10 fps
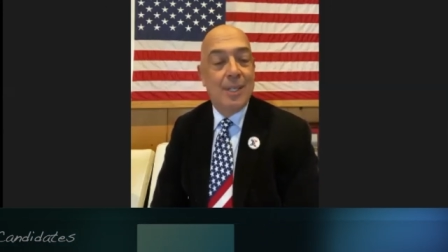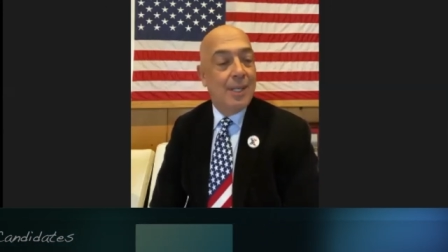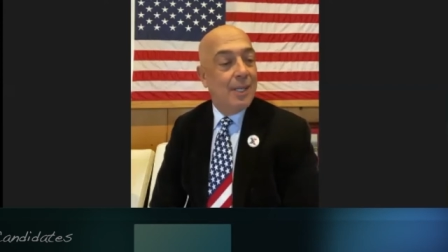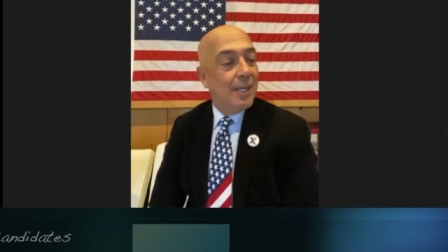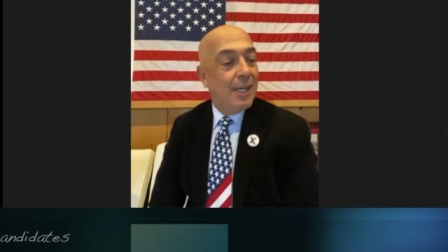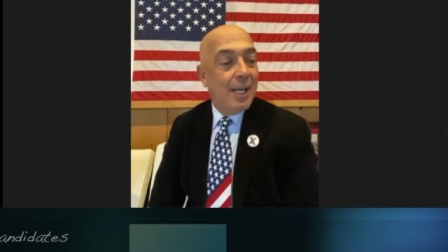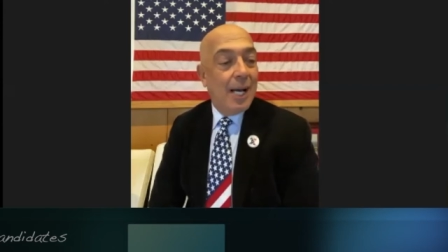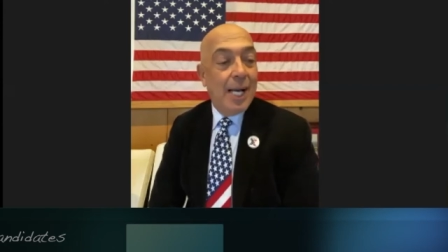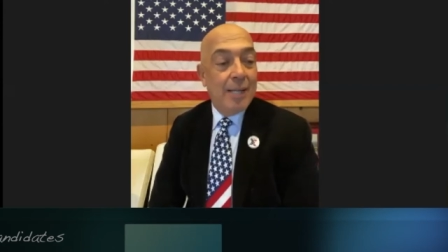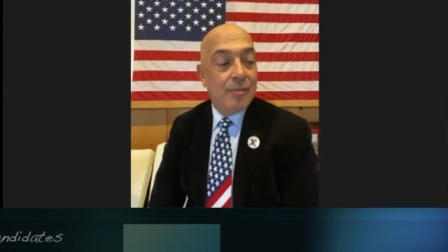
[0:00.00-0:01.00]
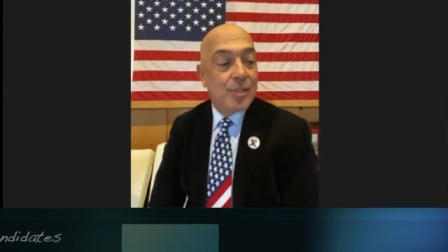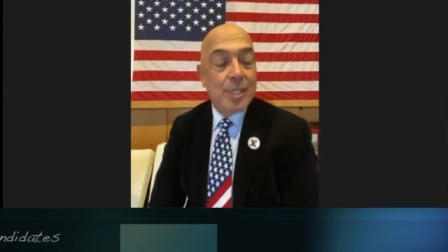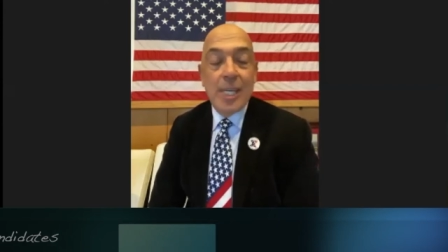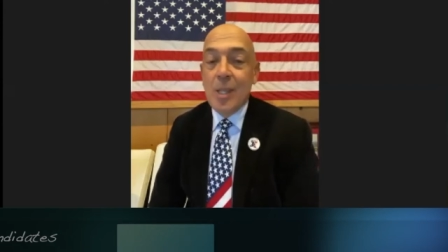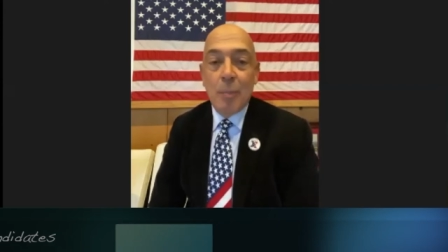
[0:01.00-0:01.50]
Mm. I've
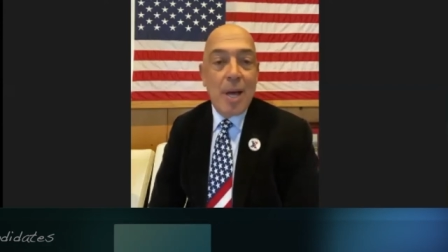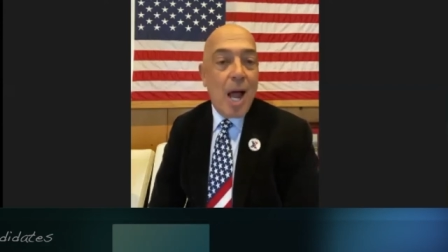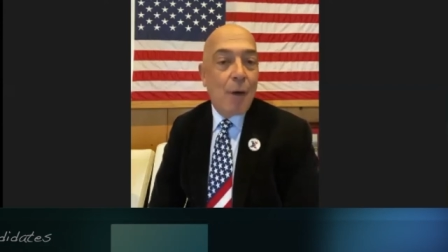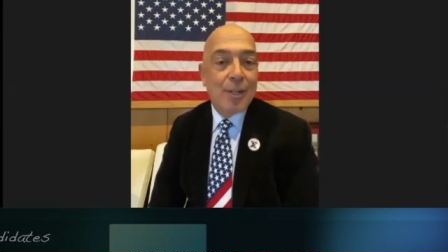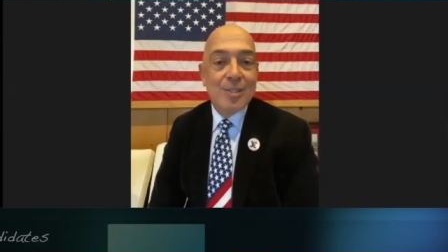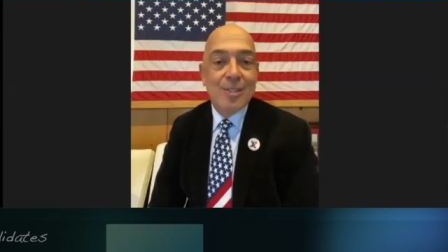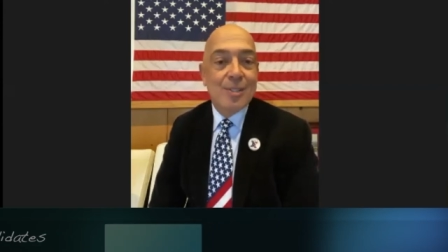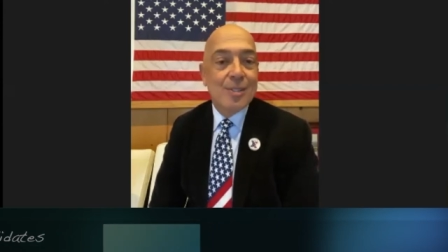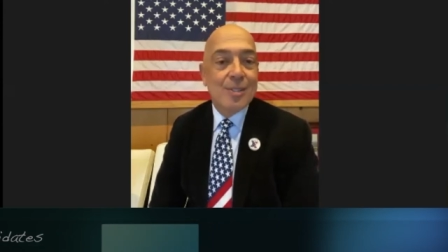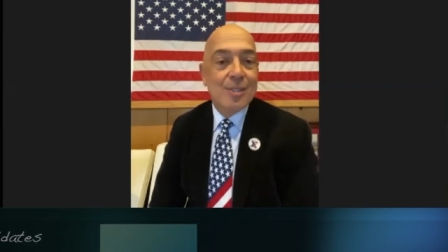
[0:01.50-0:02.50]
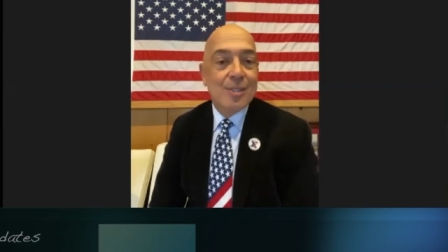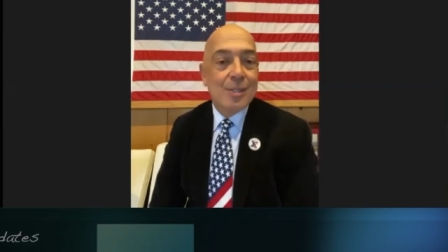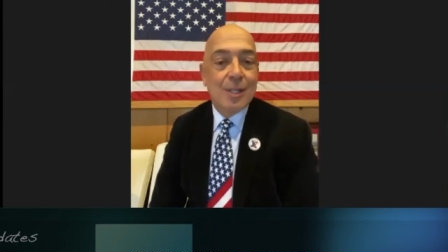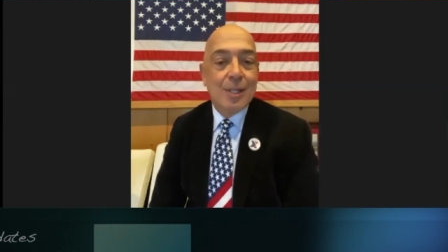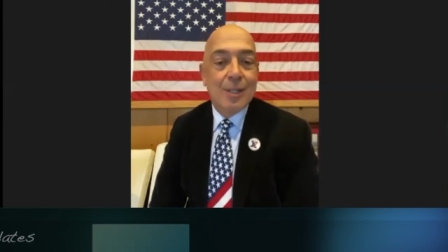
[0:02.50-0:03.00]
seen the parents
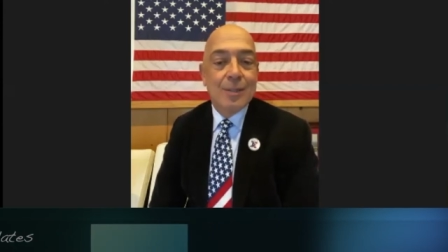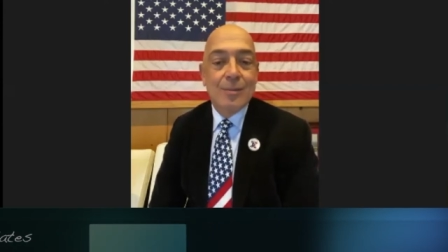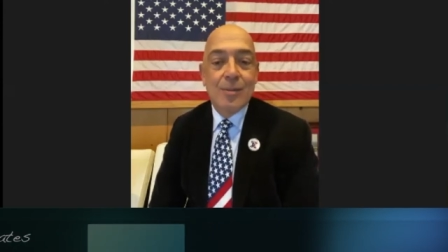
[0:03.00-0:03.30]
uh,